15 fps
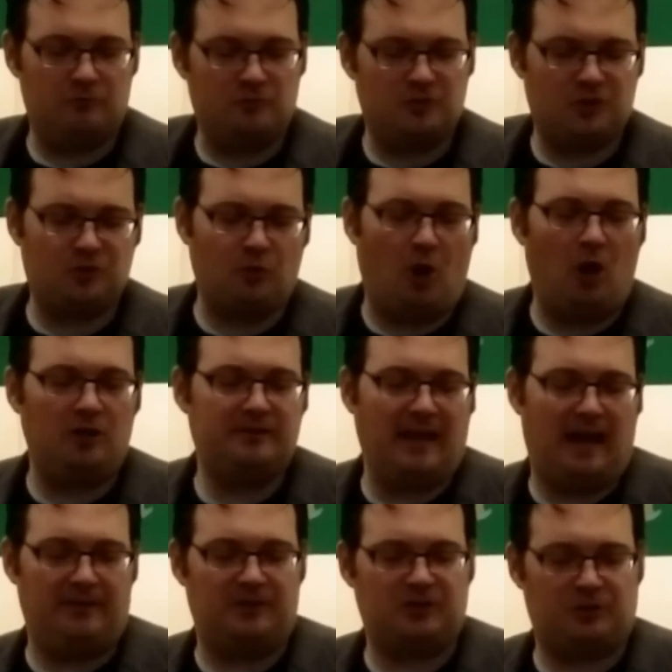strolled
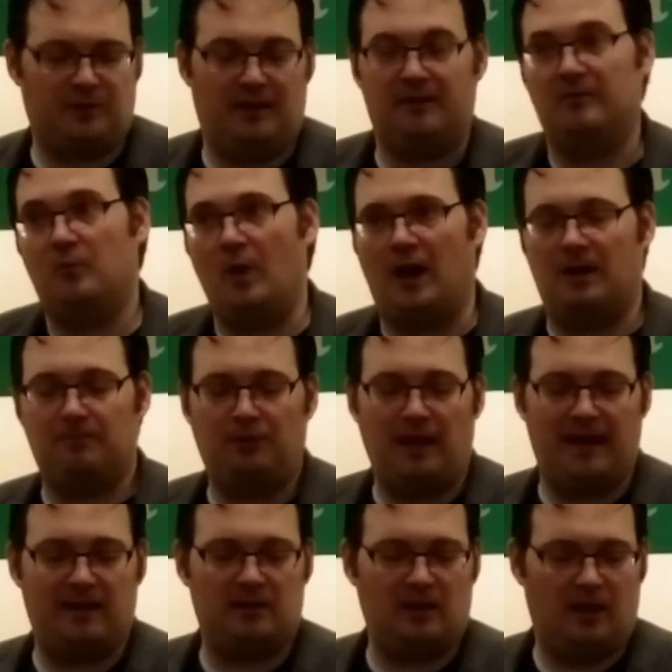down the street, wearing
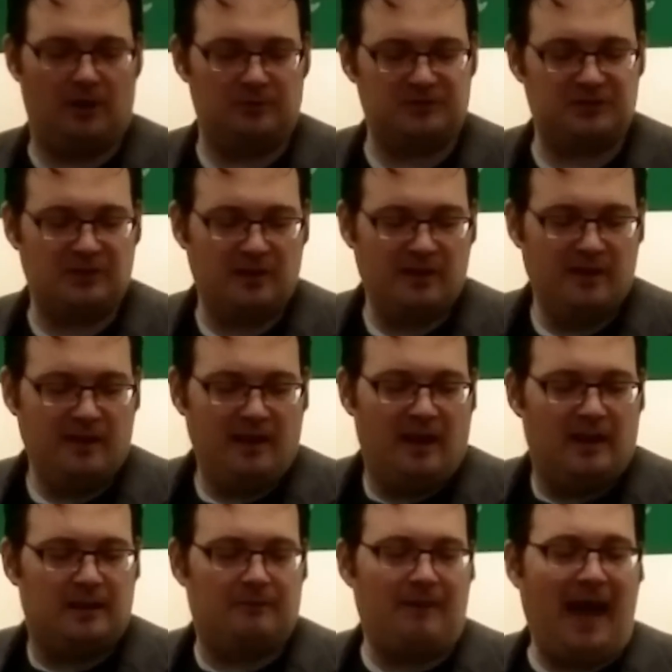plain clothes.
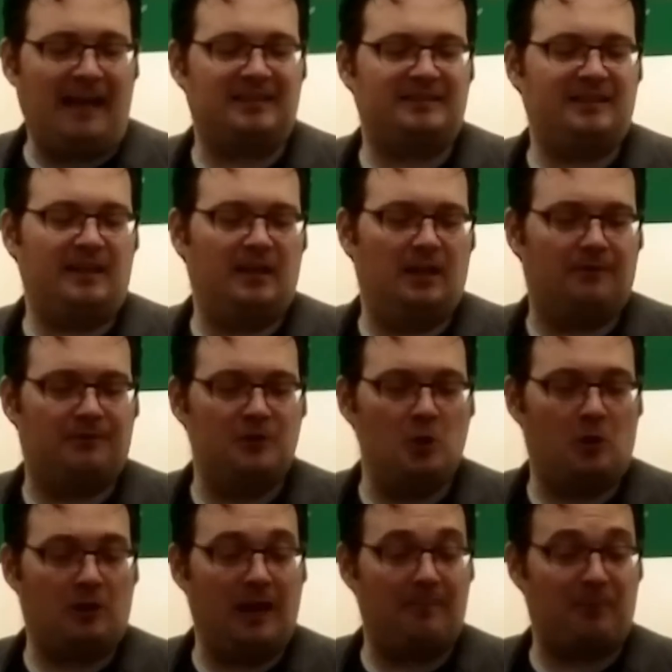The vast city of
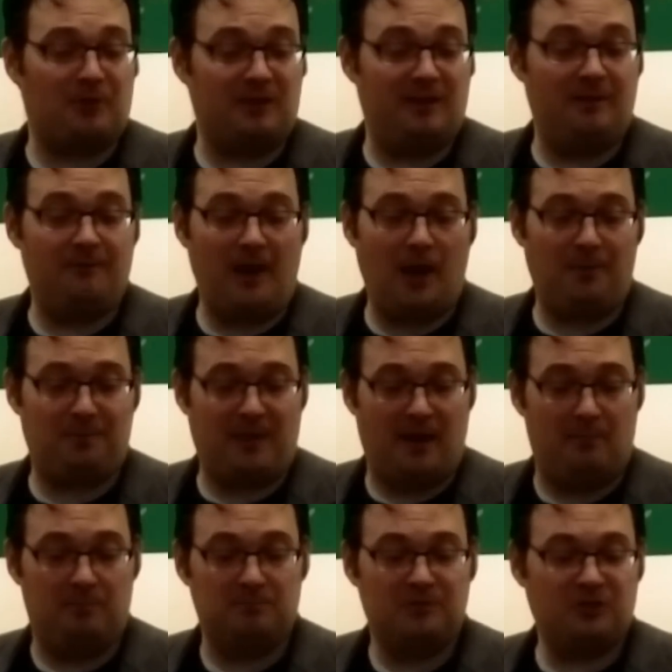New Clipperton enveloped
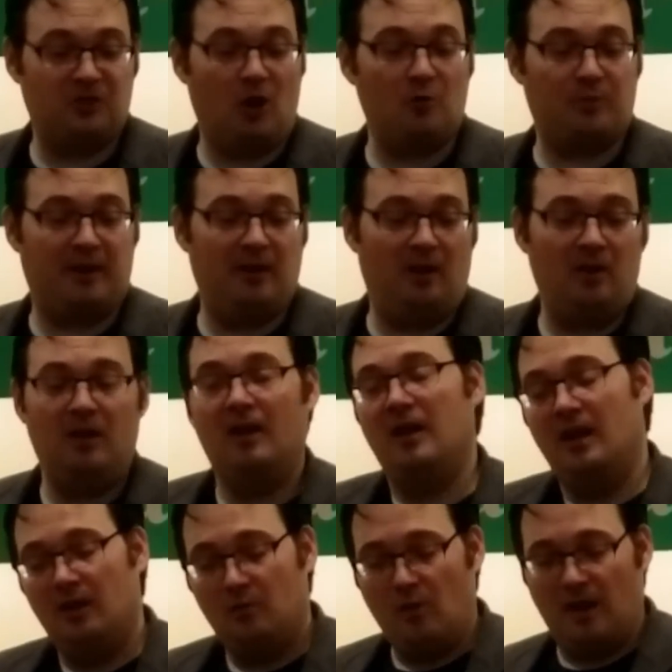them, so real
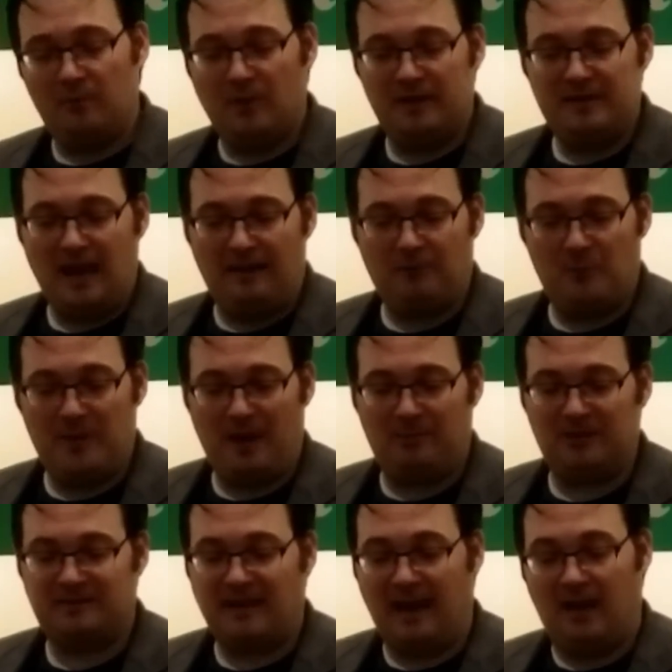one would never be
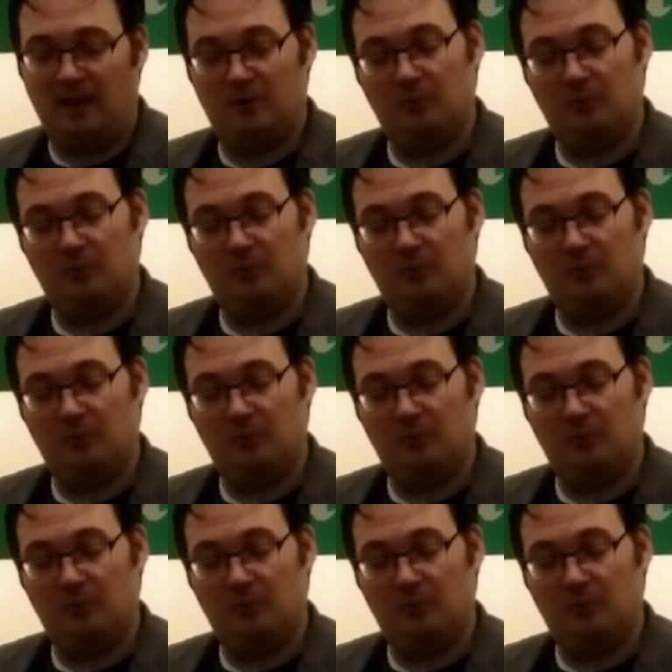able to tell